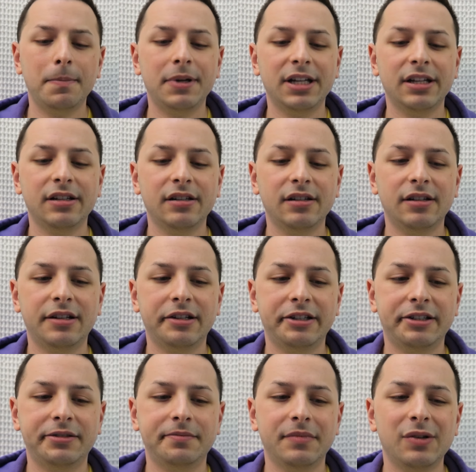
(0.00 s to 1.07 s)
but
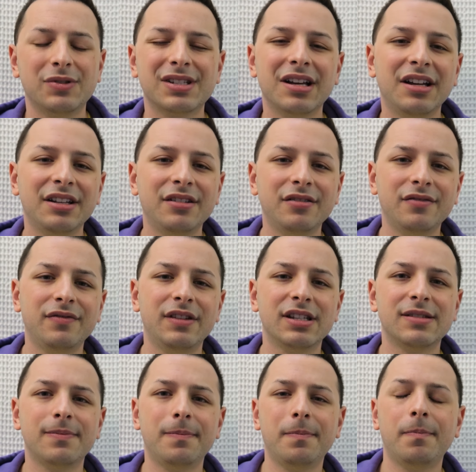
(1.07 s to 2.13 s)
um, it was kind of
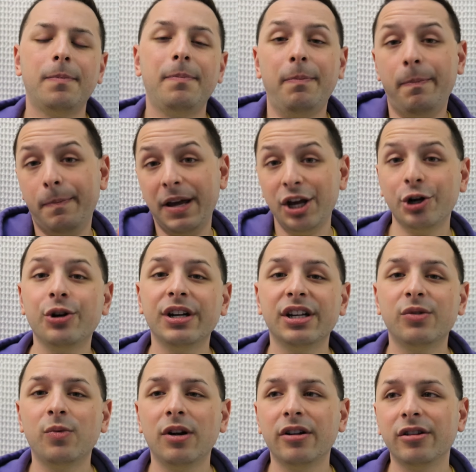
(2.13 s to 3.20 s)
this
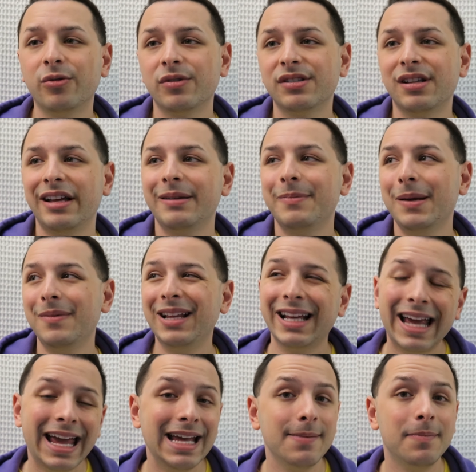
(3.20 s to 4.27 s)
period where there was like maybe
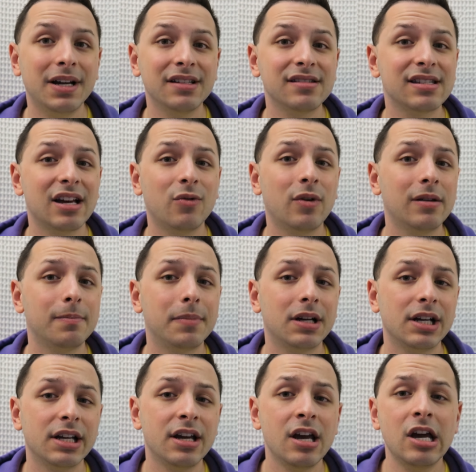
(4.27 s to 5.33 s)
like eight months that went
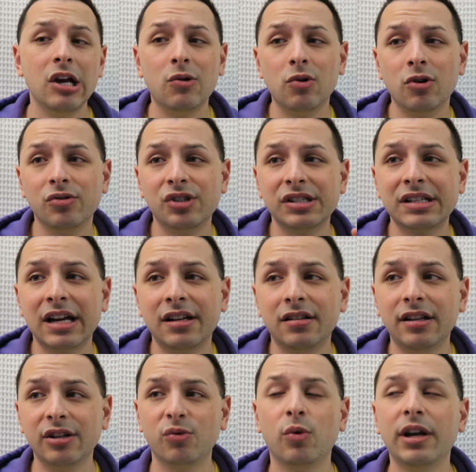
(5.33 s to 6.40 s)
by where it was just kind
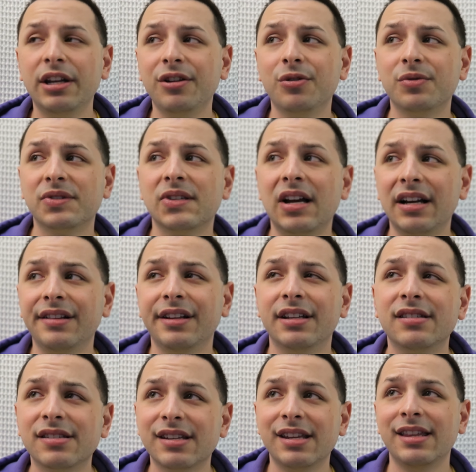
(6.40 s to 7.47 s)
of like radio
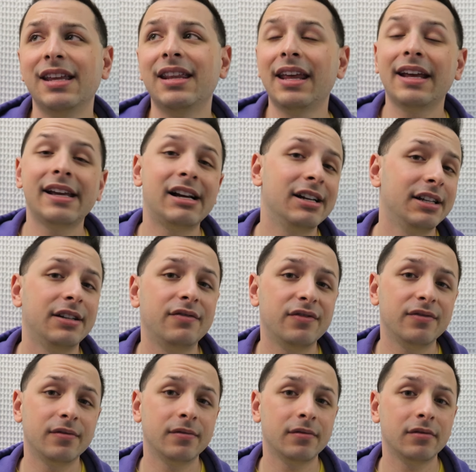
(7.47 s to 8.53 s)
silence and then they kind
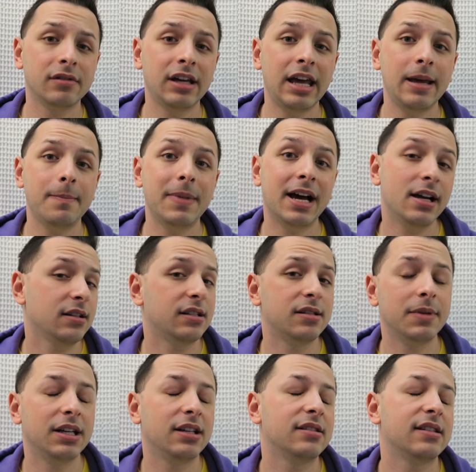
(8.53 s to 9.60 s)
of came back
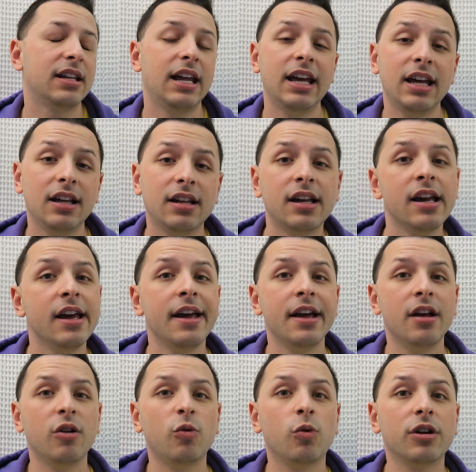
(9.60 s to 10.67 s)
to me and said hey
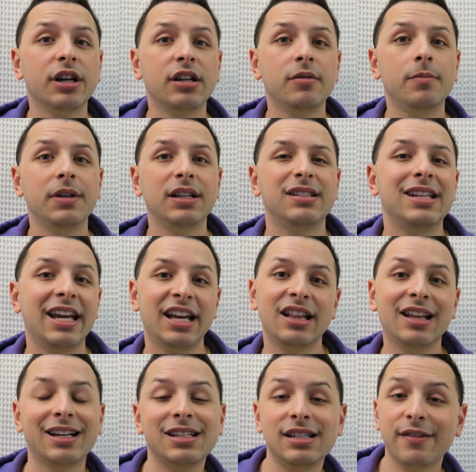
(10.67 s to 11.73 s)
we're going to be taking
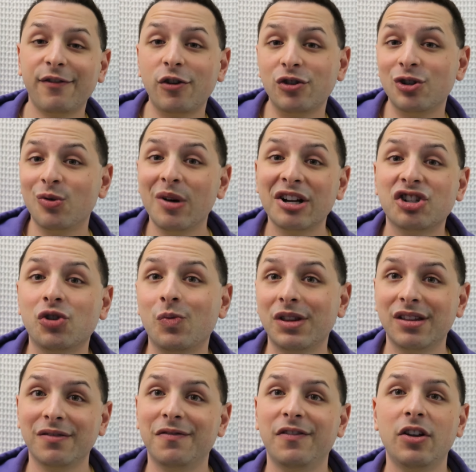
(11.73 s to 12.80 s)
like a different direction
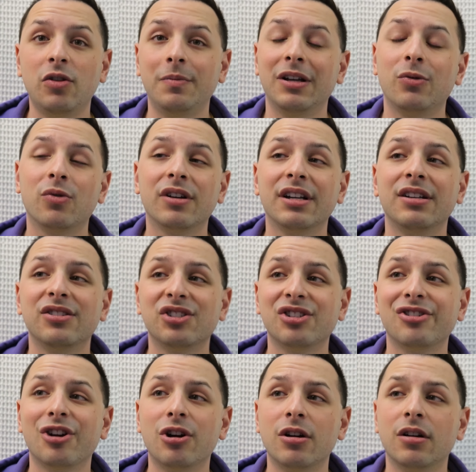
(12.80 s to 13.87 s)
with the film like we're going to
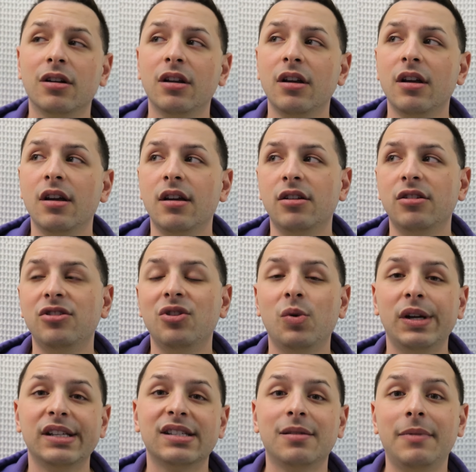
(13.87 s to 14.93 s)
start
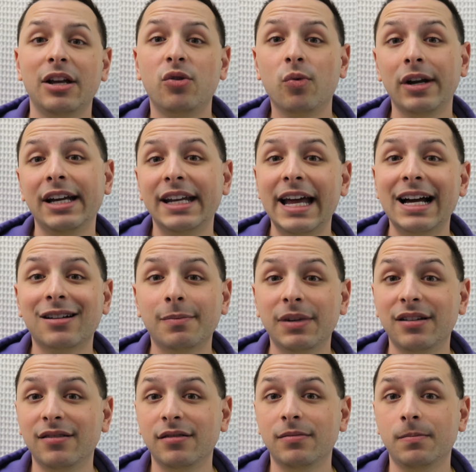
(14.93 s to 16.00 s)
doing some like
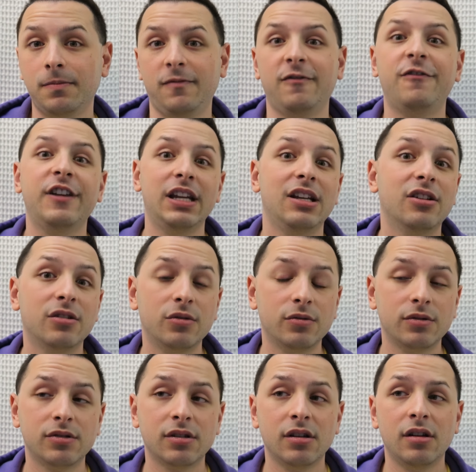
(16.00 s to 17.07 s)
reenactment
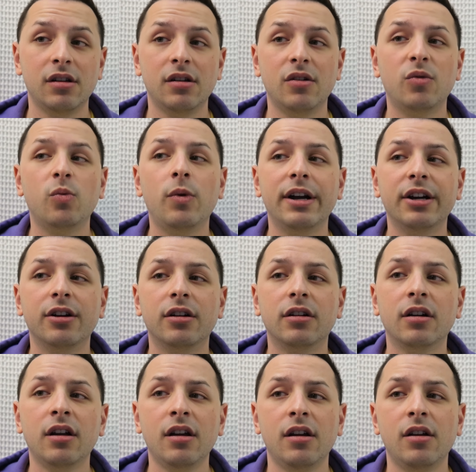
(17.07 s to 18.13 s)
videos
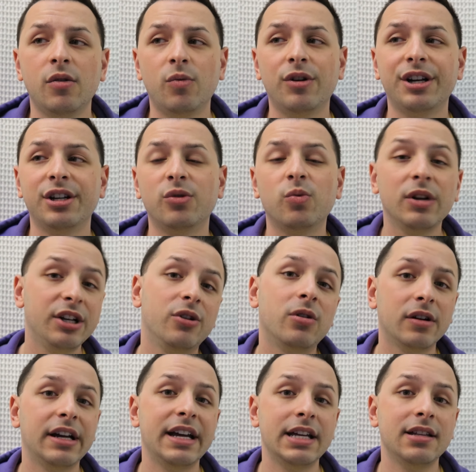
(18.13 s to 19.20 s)
where we're going to
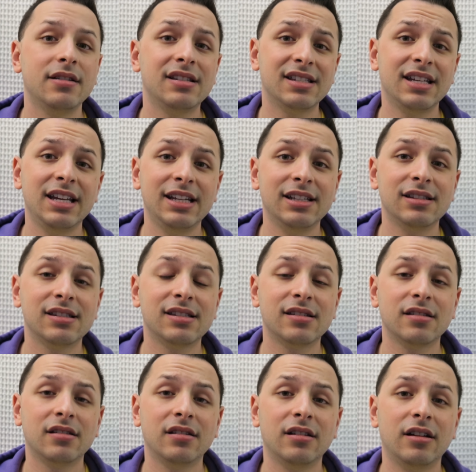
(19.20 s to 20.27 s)
recreate
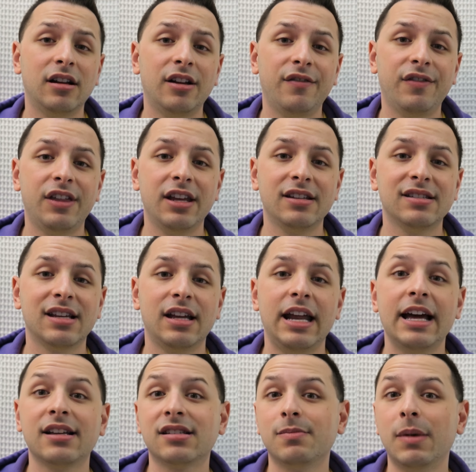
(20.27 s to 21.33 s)
scenes of things
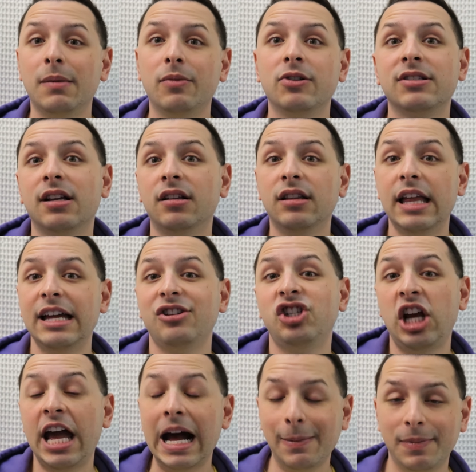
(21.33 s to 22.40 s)
that ex members
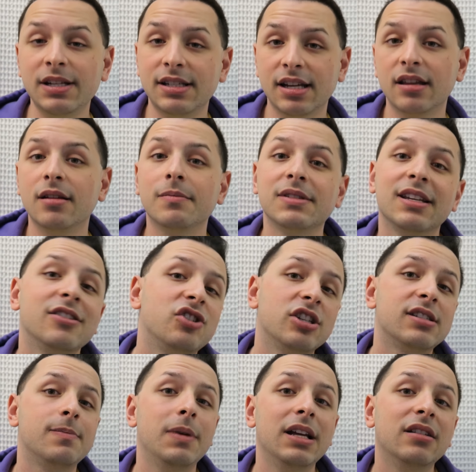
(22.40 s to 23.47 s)
allege happened to them, such
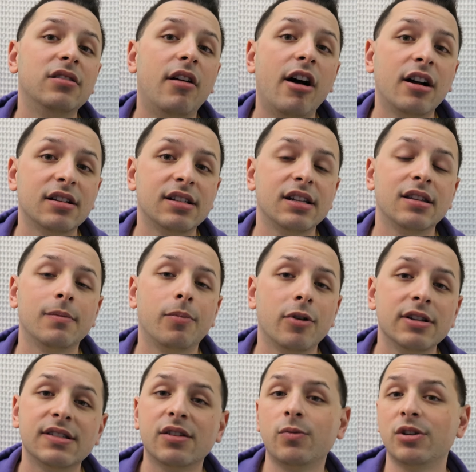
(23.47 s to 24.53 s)
as being locked in the
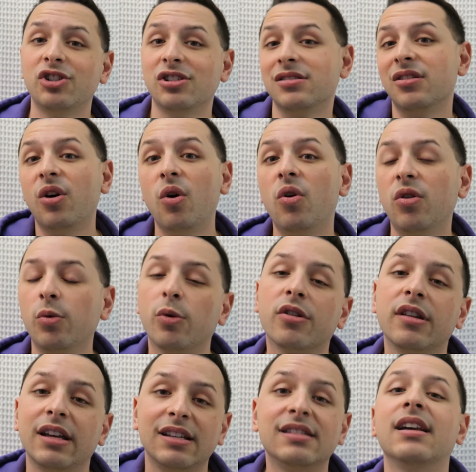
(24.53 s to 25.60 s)
prison, which is the hole where
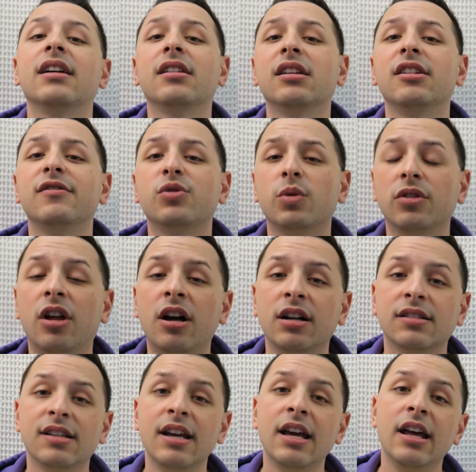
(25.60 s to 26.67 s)
the executives were
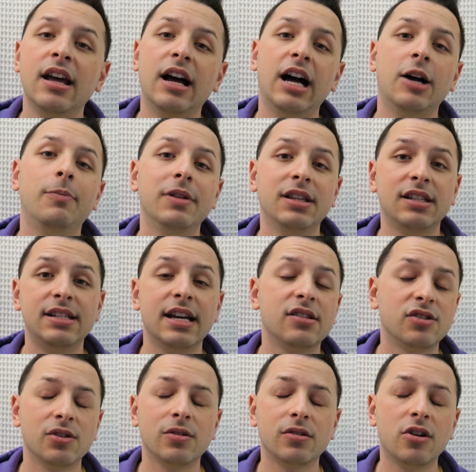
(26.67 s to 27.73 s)
locked up in the
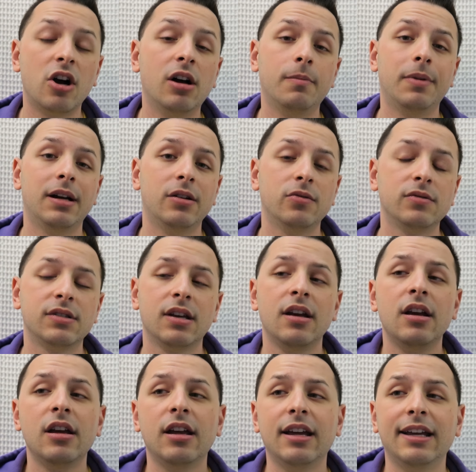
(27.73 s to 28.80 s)
desert compounds,
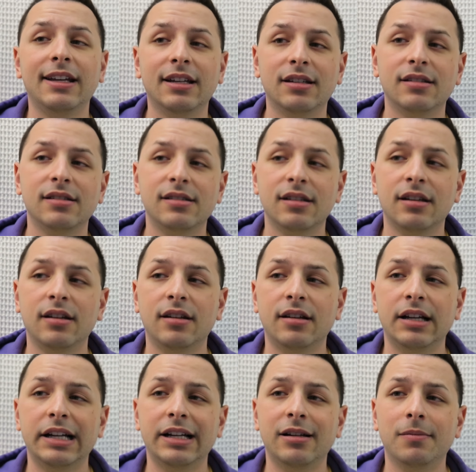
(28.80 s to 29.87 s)
and
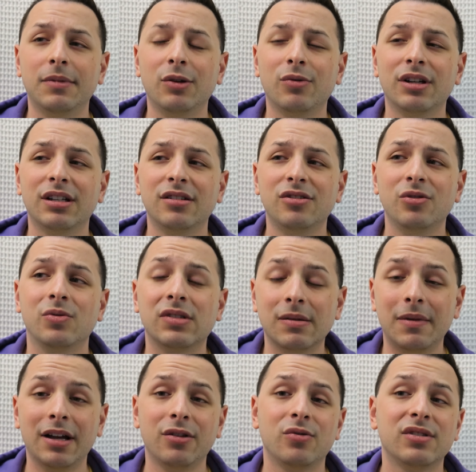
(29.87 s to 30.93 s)
um, they were going to do
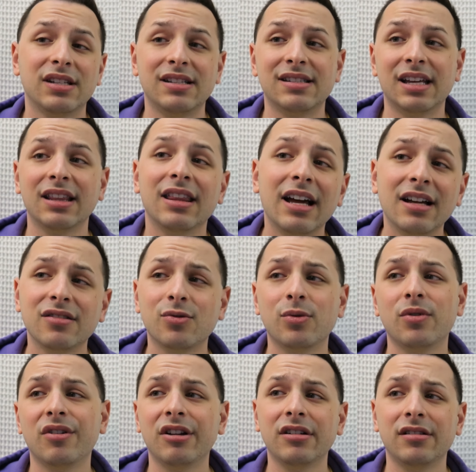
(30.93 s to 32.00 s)
some other scenes like that. So
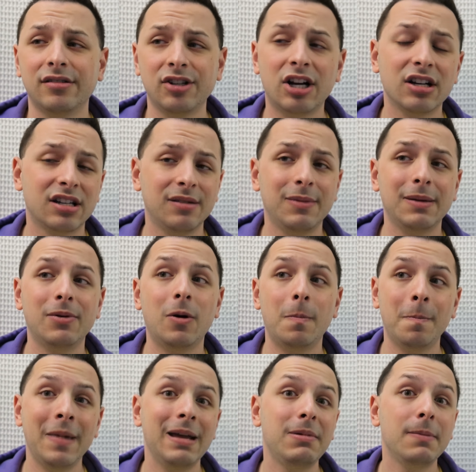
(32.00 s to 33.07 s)
they're talking to me
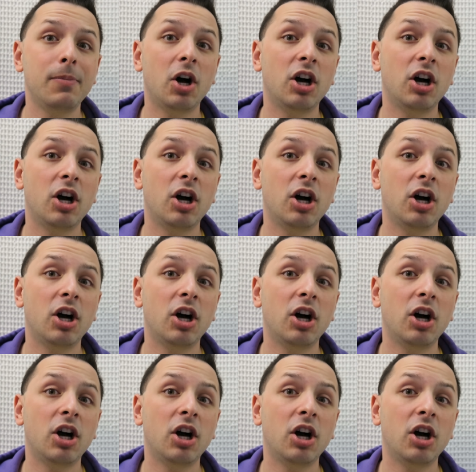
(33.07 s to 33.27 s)
about maybe